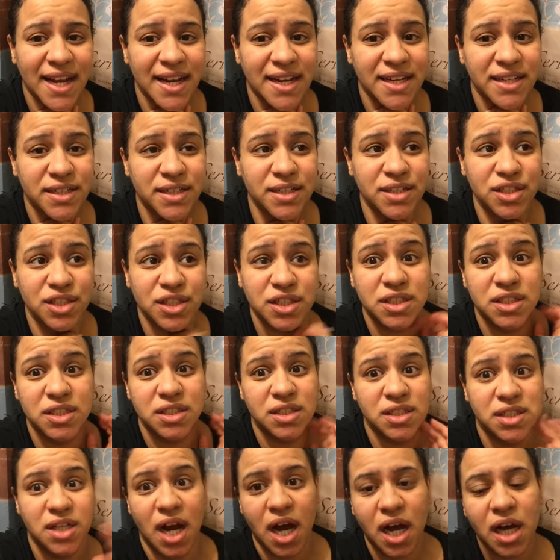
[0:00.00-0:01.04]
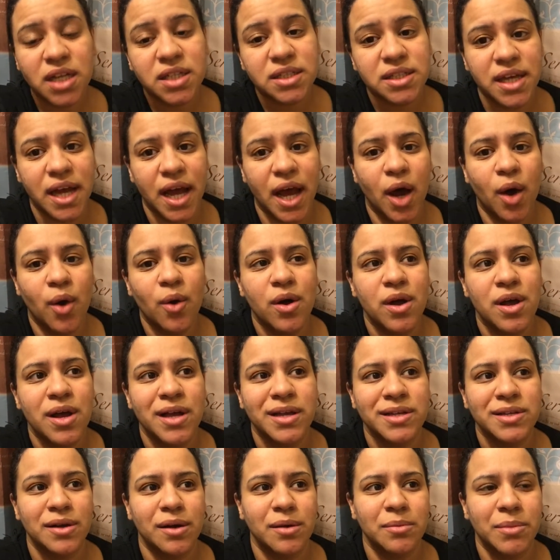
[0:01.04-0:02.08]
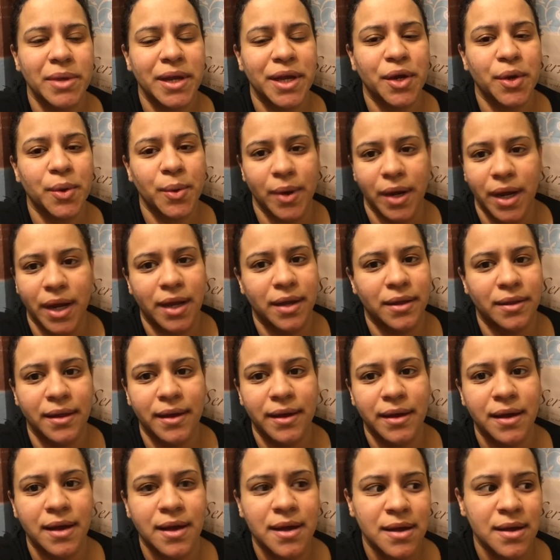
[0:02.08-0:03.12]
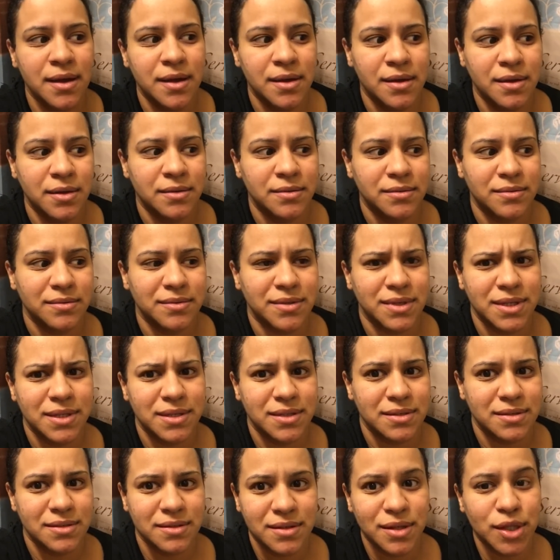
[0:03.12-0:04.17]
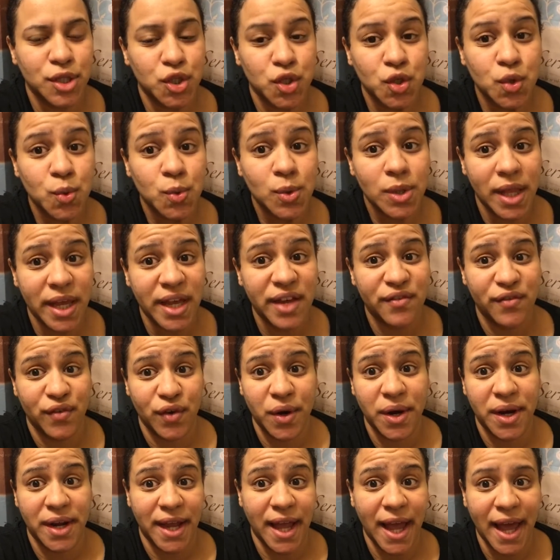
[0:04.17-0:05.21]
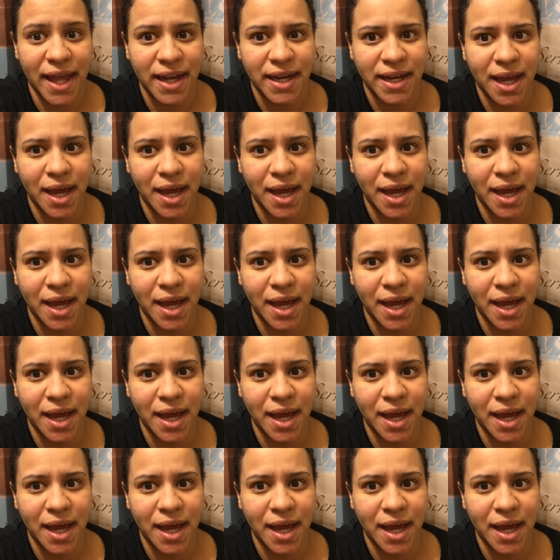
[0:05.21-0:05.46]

she knocked out so I'm like great like it's too late for a cat nap.